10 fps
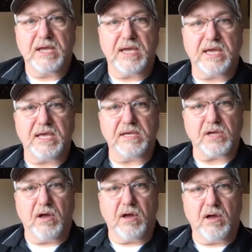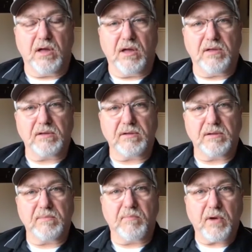is all
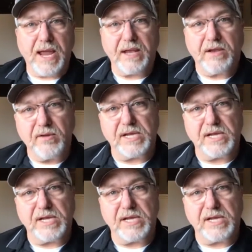brand new